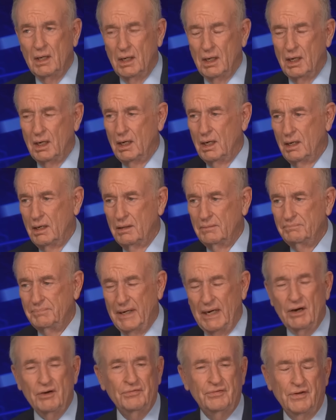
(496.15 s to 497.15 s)
Uh,
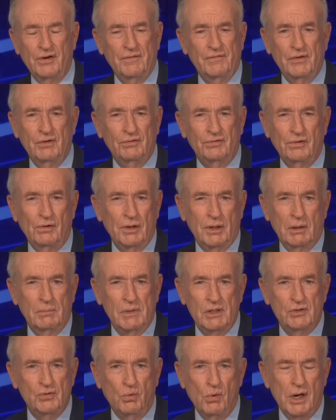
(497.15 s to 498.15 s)
Baier's interview is only going
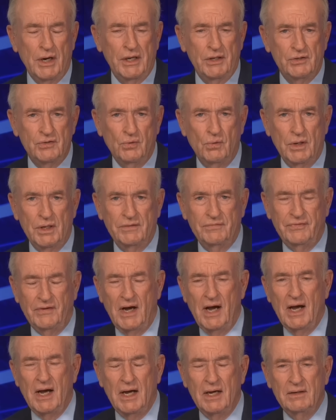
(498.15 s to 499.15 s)
to be 20,
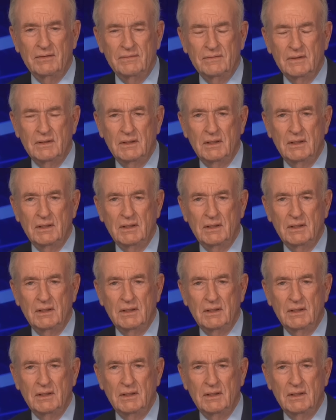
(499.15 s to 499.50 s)
25.